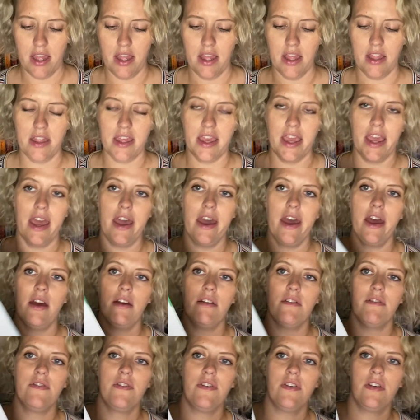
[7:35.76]
they
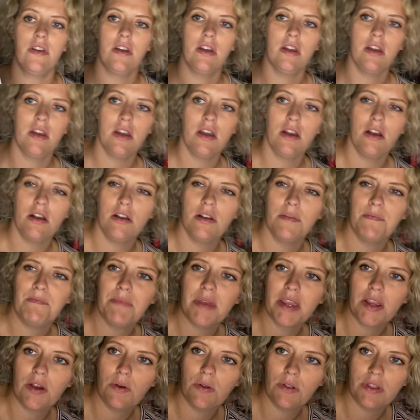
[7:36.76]
have a
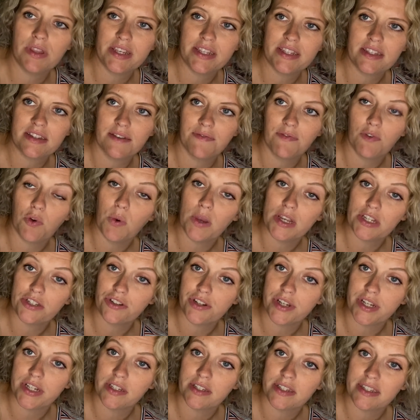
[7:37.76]
big old list of
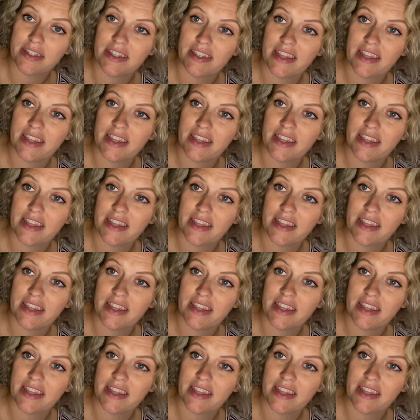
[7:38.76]
questions